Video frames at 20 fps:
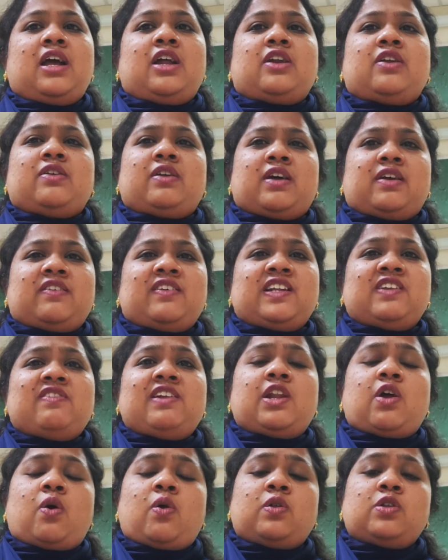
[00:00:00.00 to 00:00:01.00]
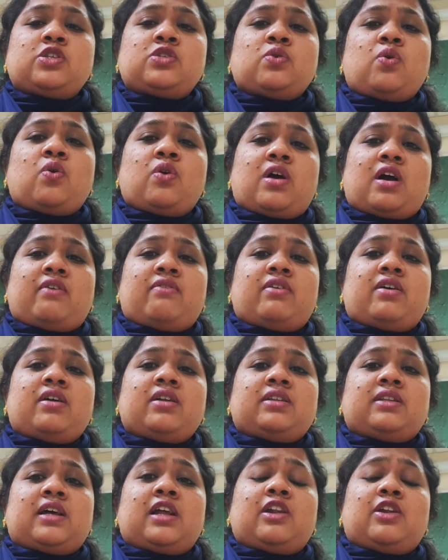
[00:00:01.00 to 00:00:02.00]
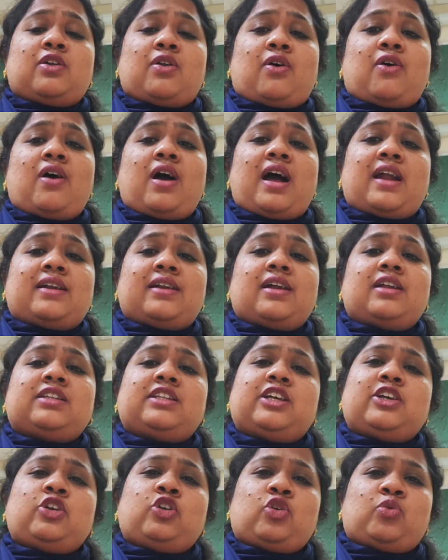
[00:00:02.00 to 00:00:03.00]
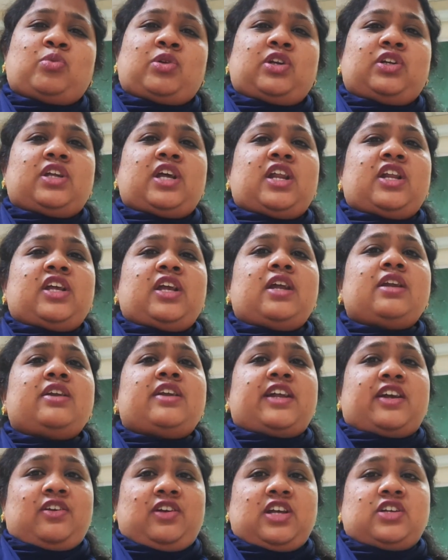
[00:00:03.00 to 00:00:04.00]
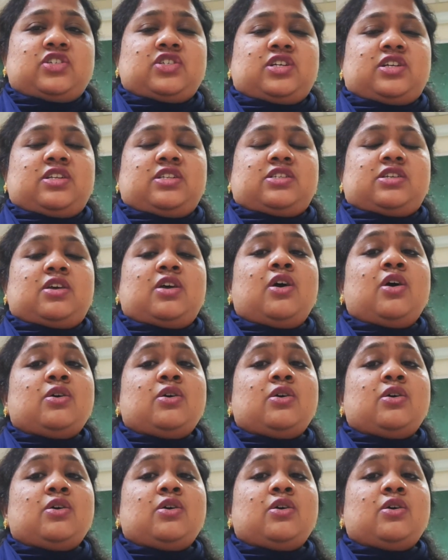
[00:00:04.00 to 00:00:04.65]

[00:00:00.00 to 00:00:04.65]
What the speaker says: Now, it will also cover the law under the humanitarian regulations